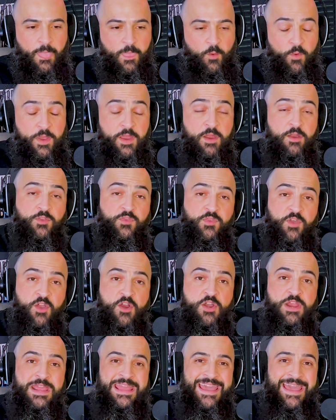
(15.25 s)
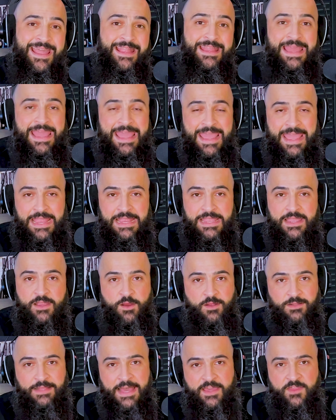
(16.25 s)
we are thirty and eight
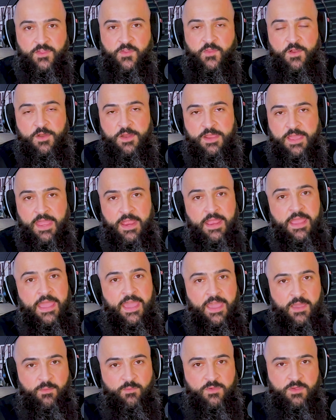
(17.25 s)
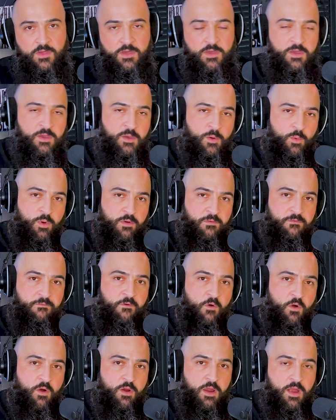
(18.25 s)
in our last thirty-eight games. We're
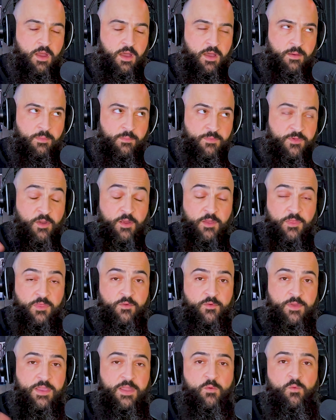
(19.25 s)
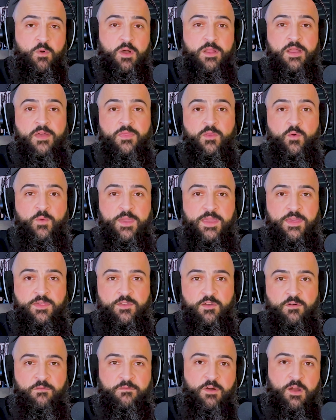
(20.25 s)
four, uh, I'm sorry, three and one on the
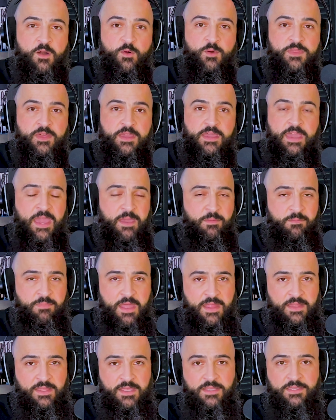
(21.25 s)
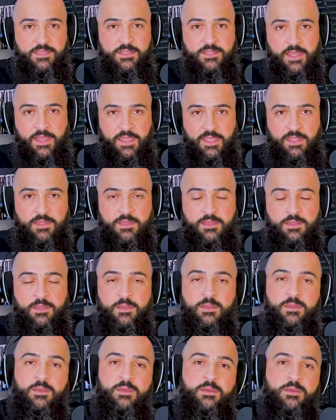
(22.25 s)
week so far, with a game pending tonight.
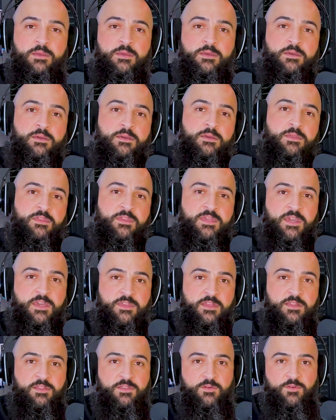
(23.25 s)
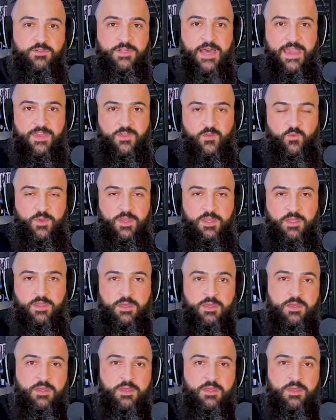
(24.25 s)
Six and two last week.